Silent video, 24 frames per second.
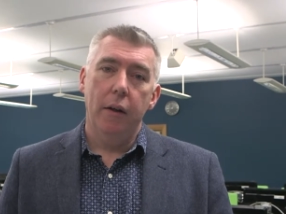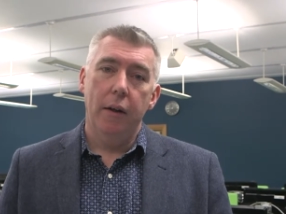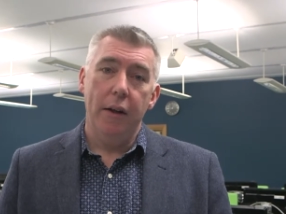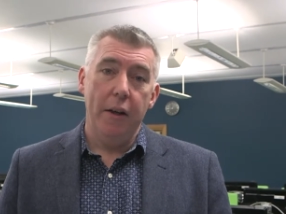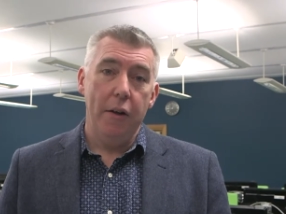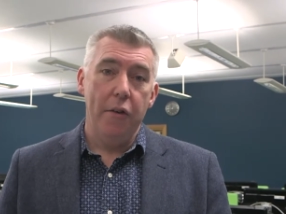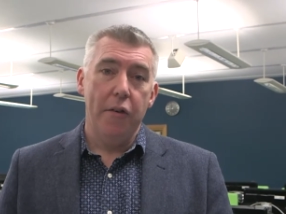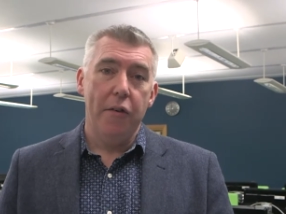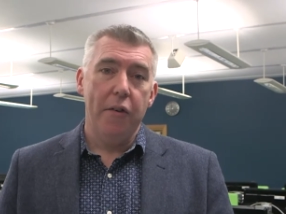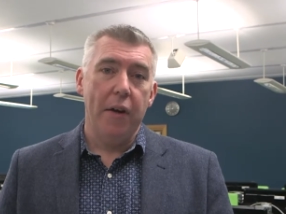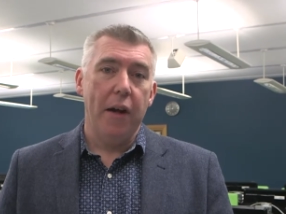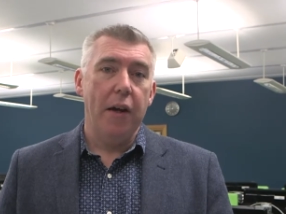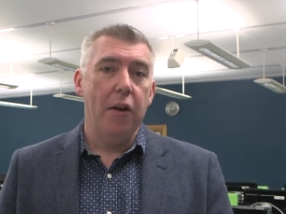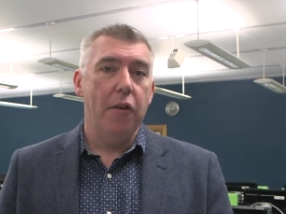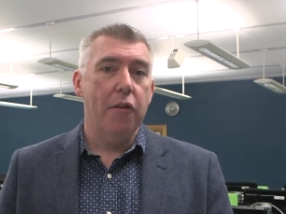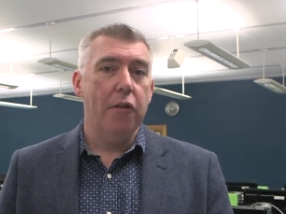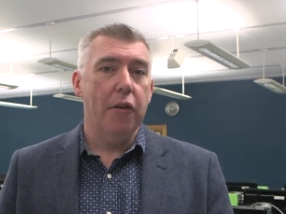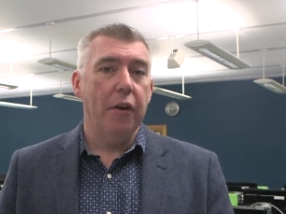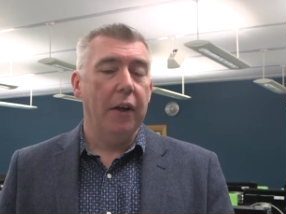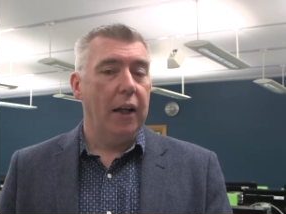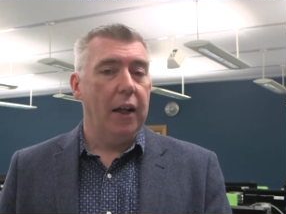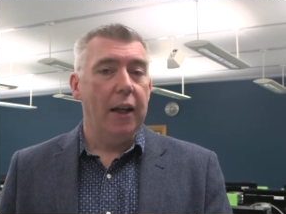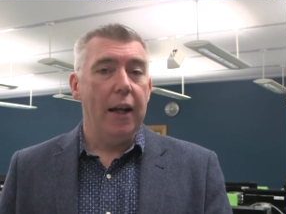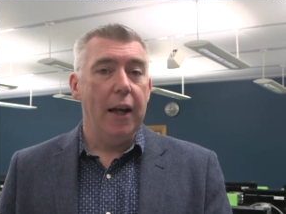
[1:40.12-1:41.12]
insights
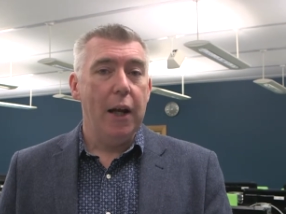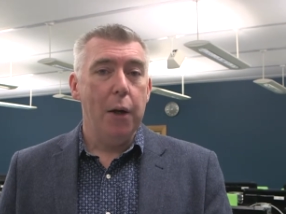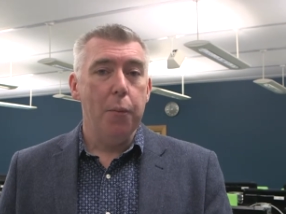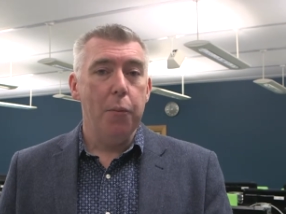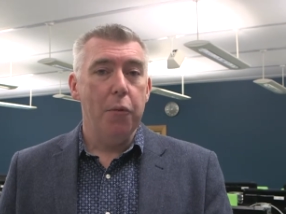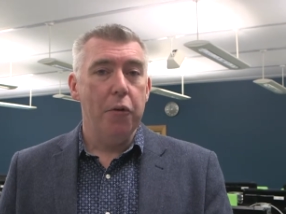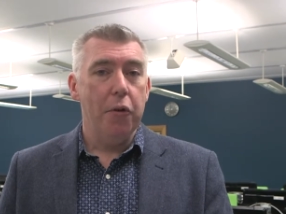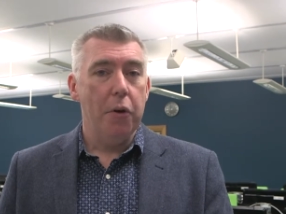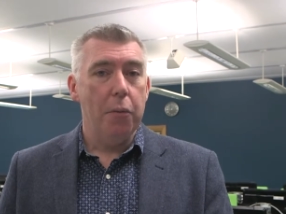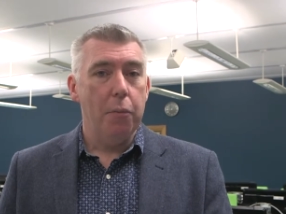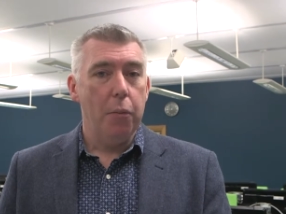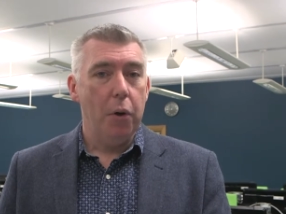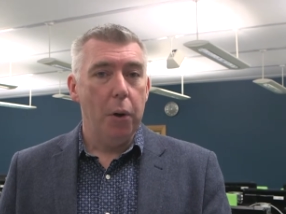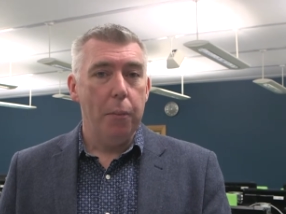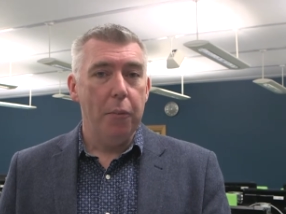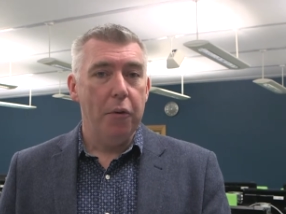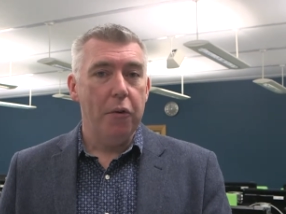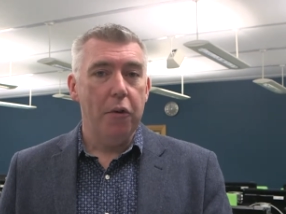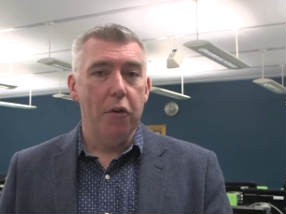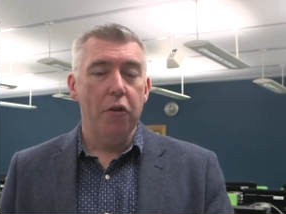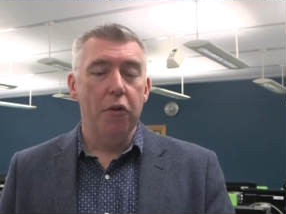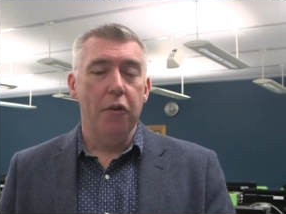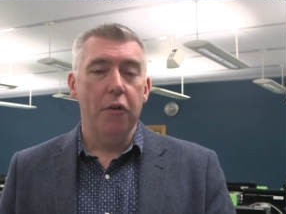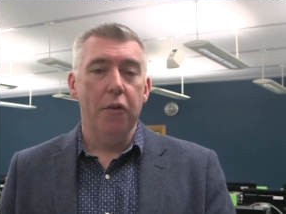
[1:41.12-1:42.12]
and claims and
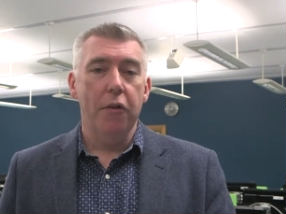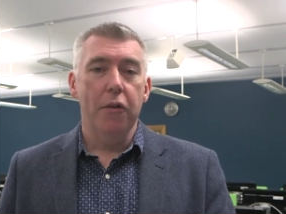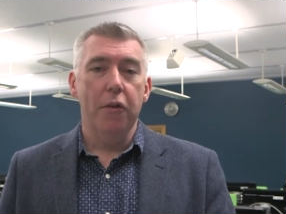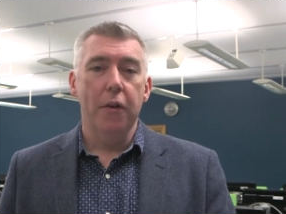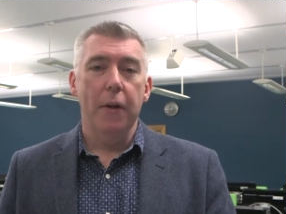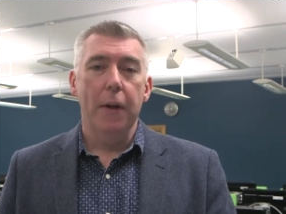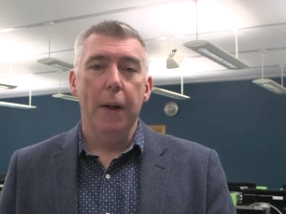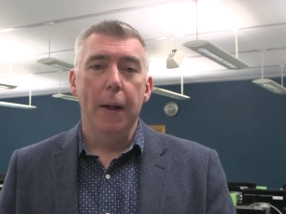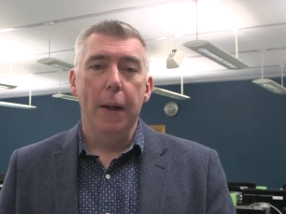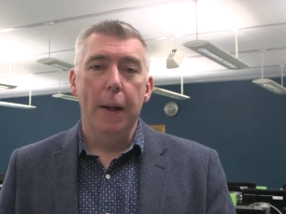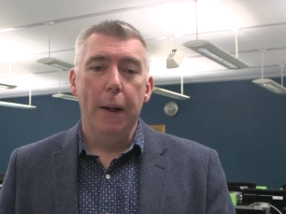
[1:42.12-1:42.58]
propositions.